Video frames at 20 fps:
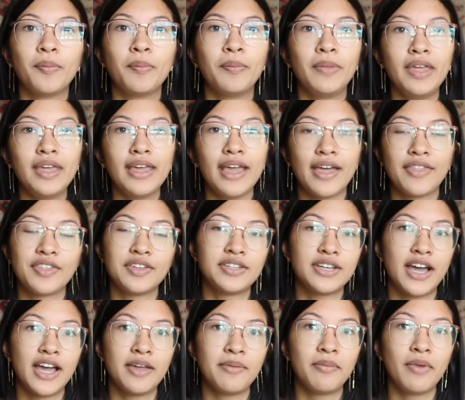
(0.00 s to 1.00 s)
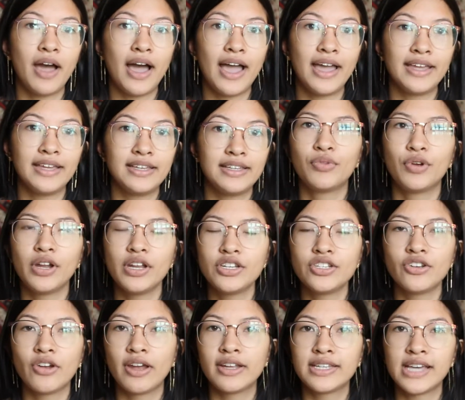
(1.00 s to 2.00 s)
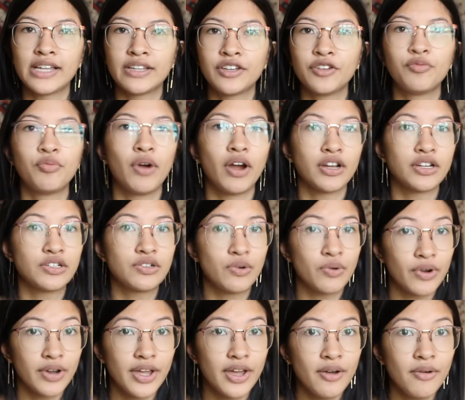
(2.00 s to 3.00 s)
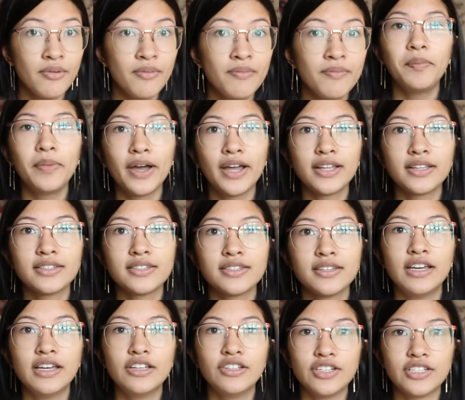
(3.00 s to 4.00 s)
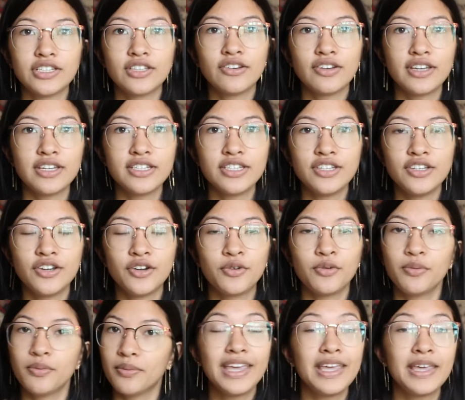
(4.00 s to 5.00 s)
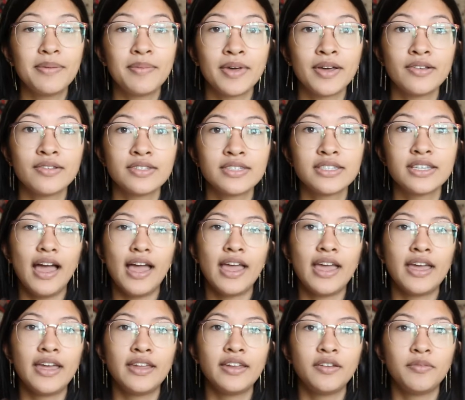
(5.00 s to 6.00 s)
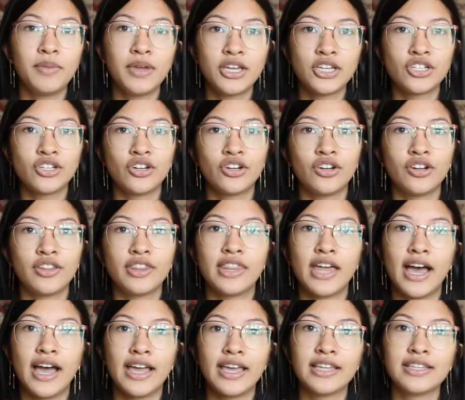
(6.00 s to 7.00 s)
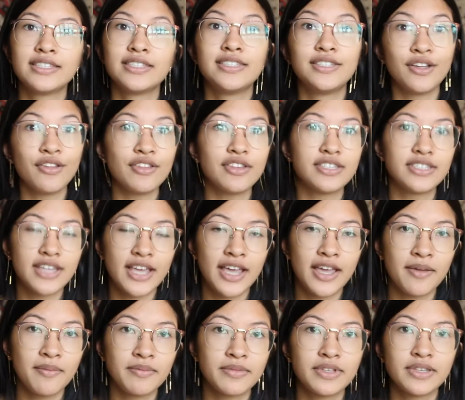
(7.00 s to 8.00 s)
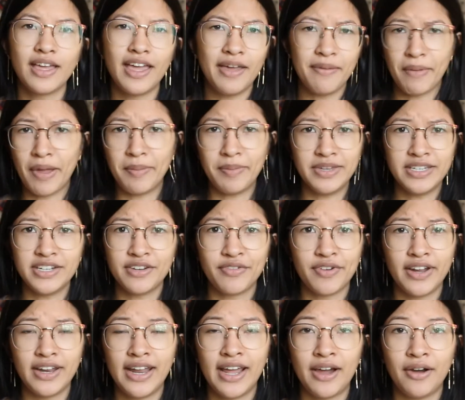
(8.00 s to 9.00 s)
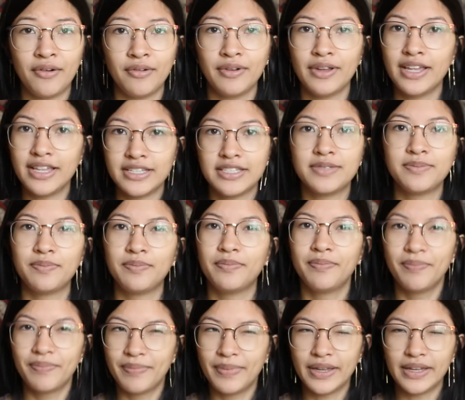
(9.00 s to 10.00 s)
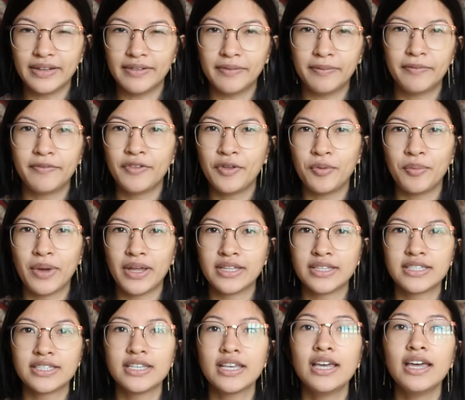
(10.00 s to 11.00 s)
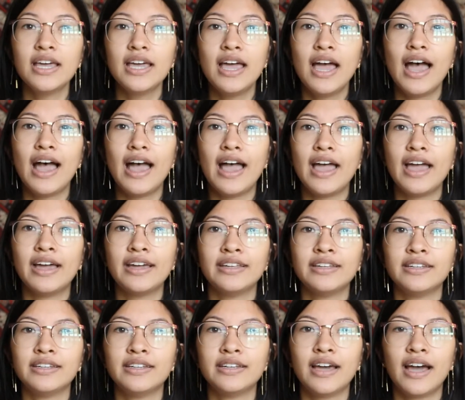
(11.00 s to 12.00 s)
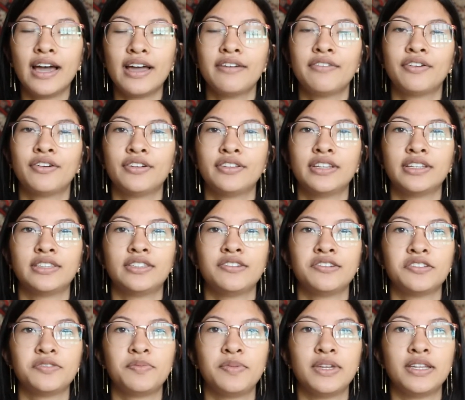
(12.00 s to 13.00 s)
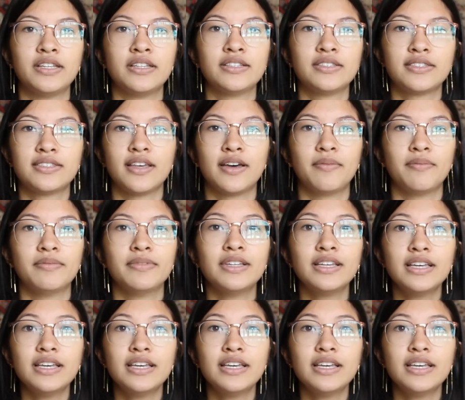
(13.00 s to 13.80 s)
me at the time, I'm pretty sure I downloaded Proctorio, but just look into your emails and make sure that it's still the same. It might be different now. It's been a few months, and I've heard that there's been some